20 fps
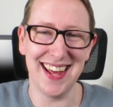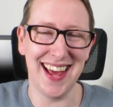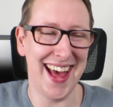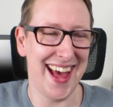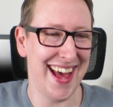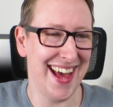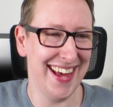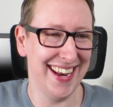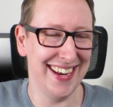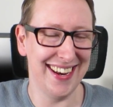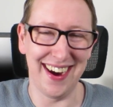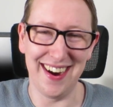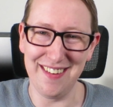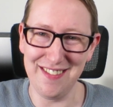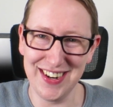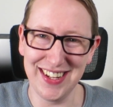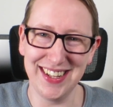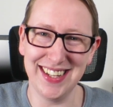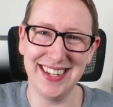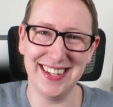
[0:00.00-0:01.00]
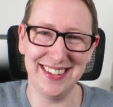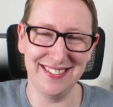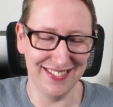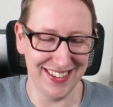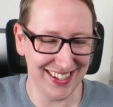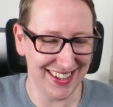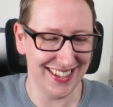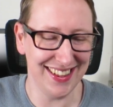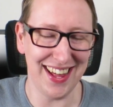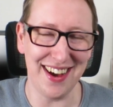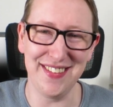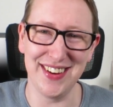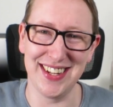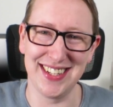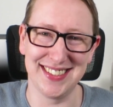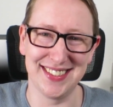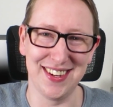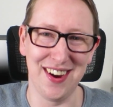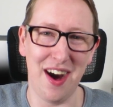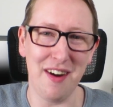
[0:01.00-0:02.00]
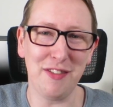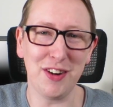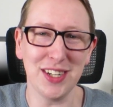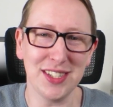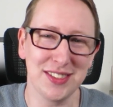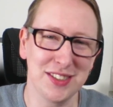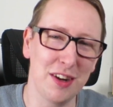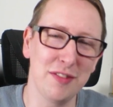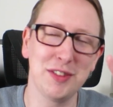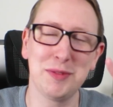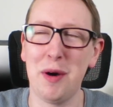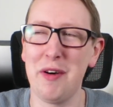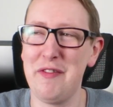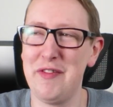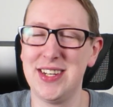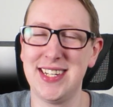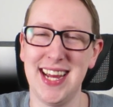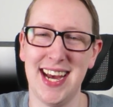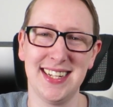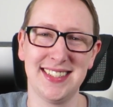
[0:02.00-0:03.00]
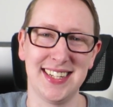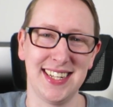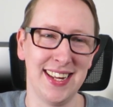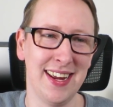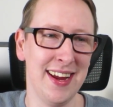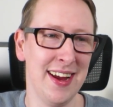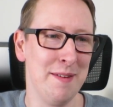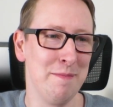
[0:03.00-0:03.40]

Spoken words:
and I really, really love it. So I've got a soft spot for Tassie.